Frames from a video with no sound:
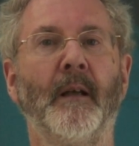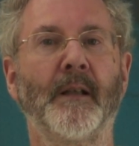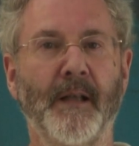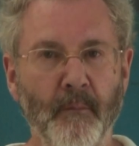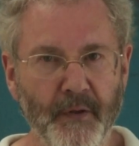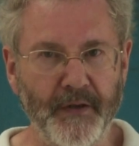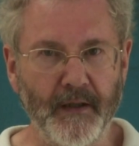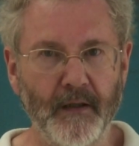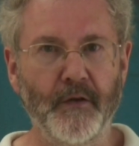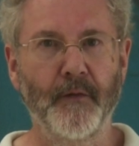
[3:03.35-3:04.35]

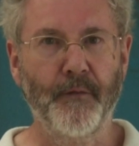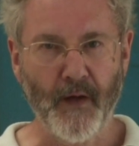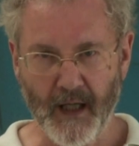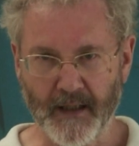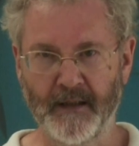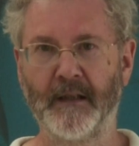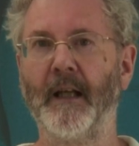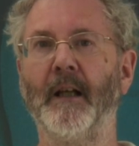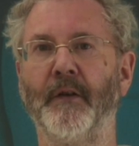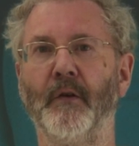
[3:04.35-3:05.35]
somebody to find
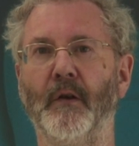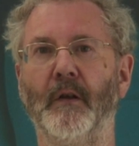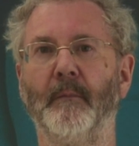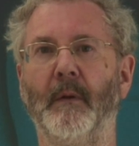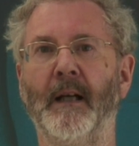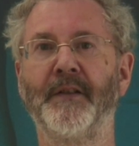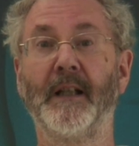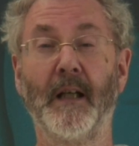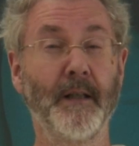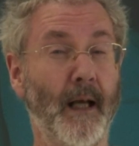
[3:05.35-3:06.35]
Leonor and to
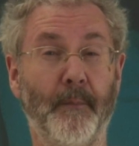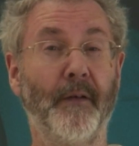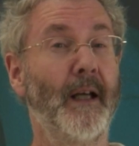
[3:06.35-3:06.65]
kidnap her.